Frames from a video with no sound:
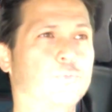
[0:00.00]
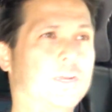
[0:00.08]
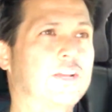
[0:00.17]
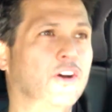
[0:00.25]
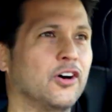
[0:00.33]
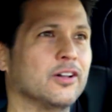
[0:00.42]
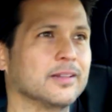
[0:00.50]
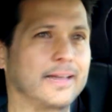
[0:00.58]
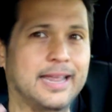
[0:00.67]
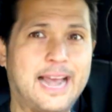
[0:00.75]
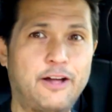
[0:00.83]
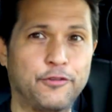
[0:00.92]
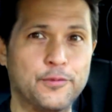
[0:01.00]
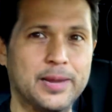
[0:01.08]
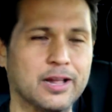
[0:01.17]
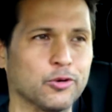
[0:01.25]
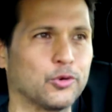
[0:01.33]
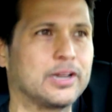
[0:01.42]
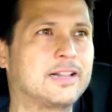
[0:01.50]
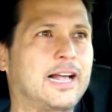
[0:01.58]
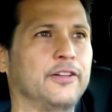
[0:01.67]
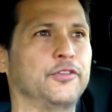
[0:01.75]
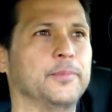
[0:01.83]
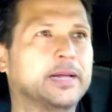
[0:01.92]
we call an alpha male, real
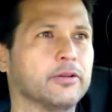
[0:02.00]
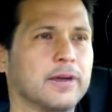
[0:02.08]
alpha male,